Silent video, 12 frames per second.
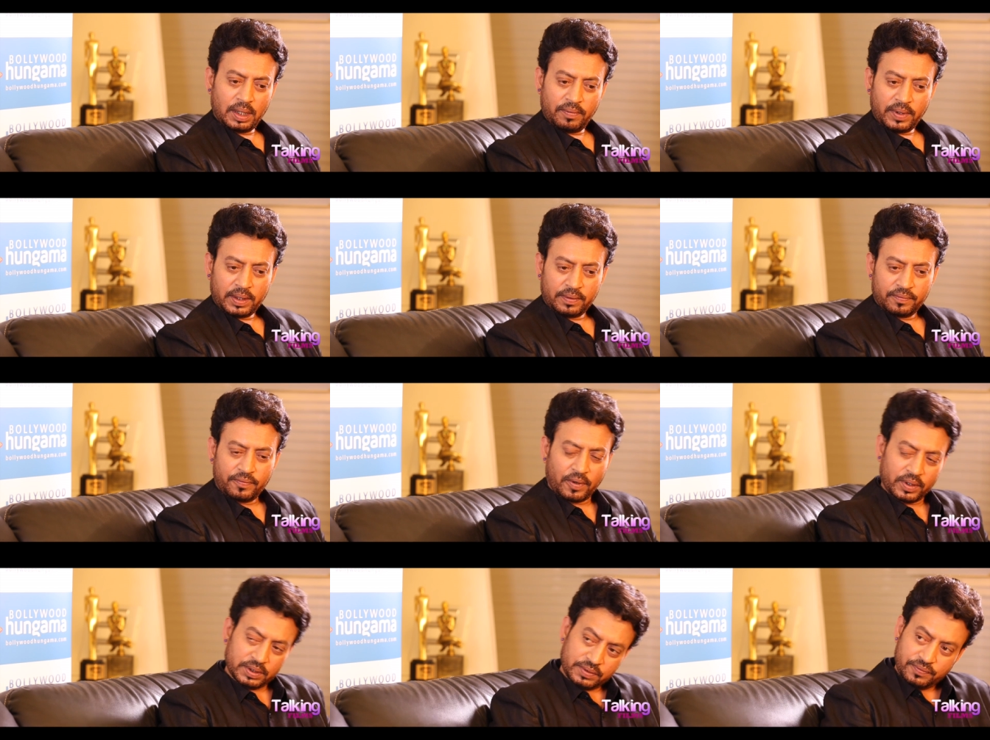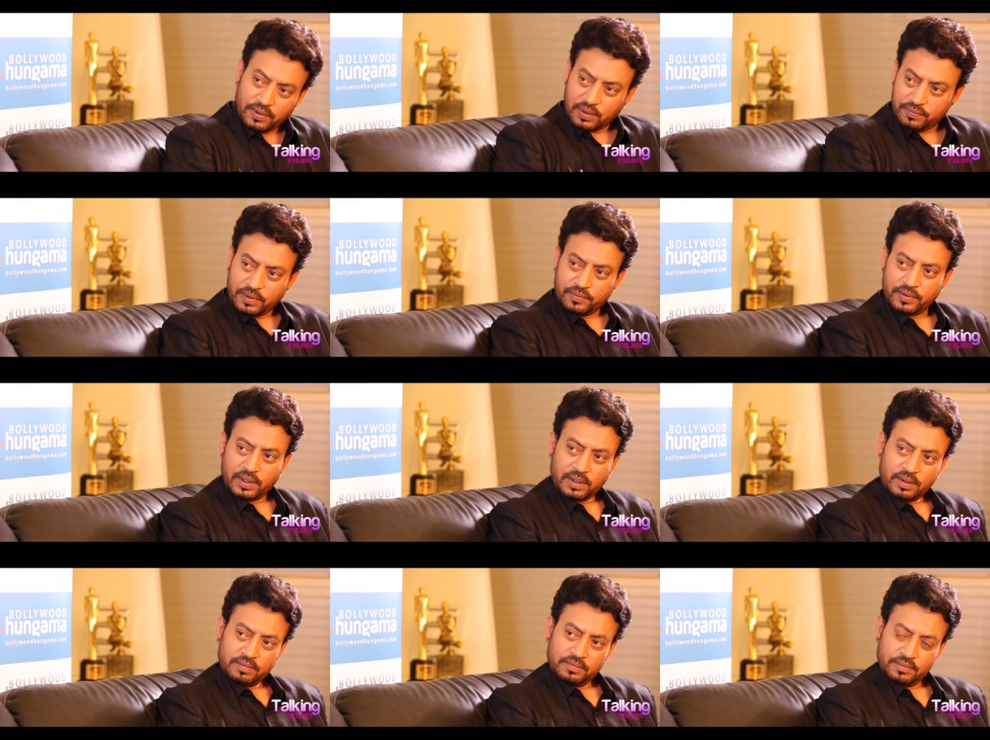Living in forest for
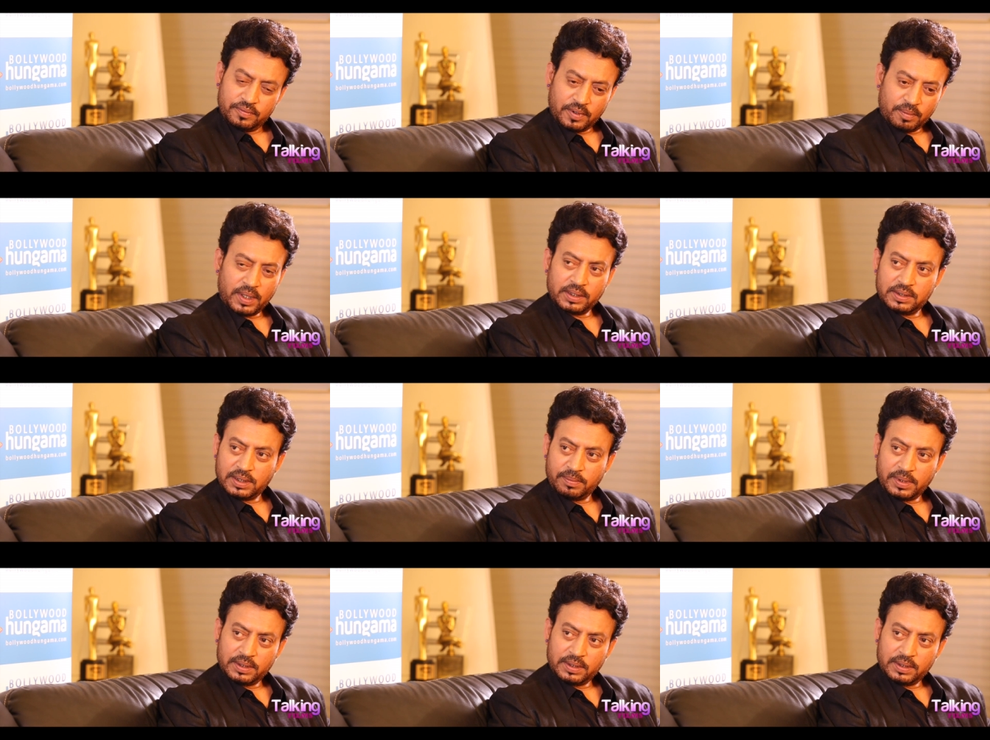months and